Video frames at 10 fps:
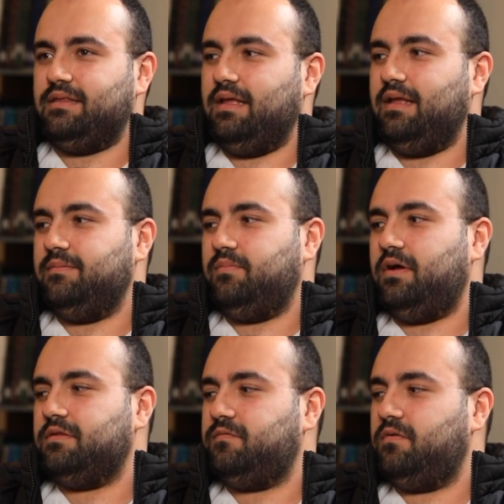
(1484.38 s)
day. But
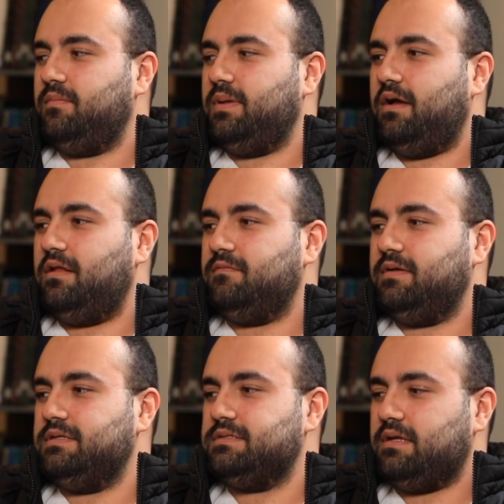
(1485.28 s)
for me,
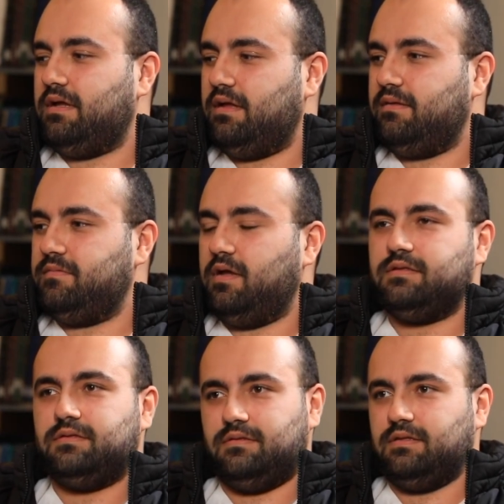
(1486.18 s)
always I'm not
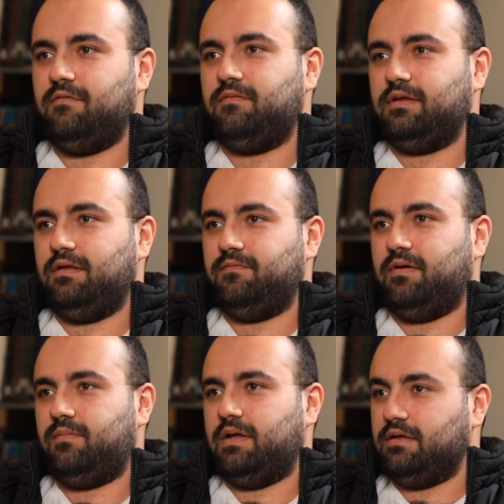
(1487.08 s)
never give up,
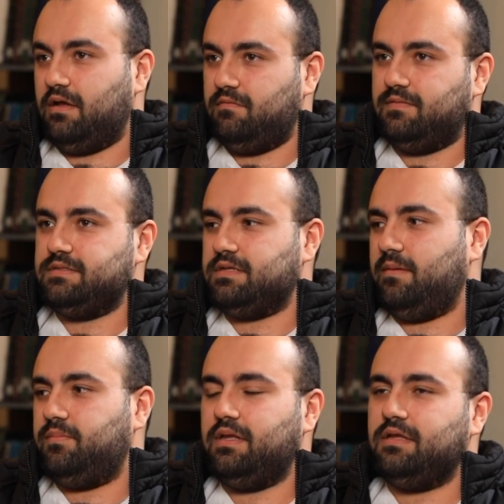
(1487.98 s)
and always I
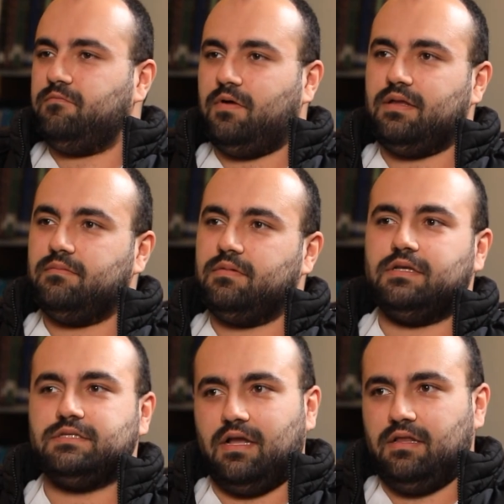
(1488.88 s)
played. Why?
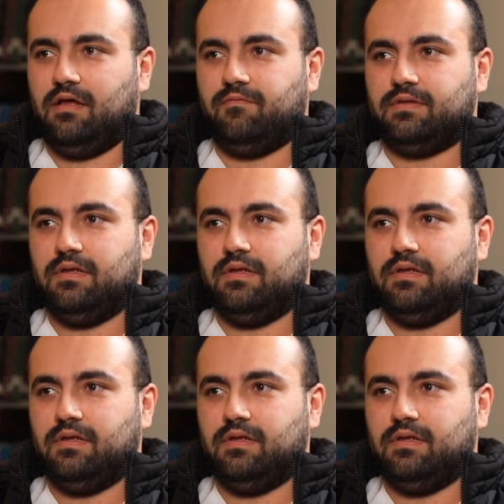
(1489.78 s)
Because I love it.